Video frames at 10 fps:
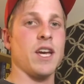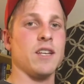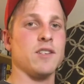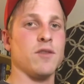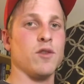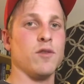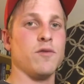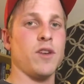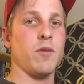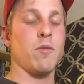had several
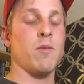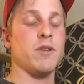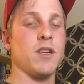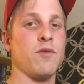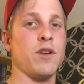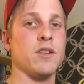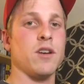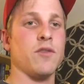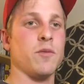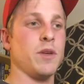family members and friends
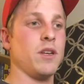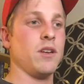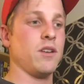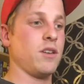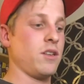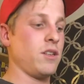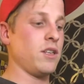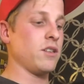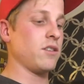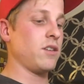offer me
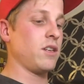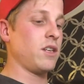this,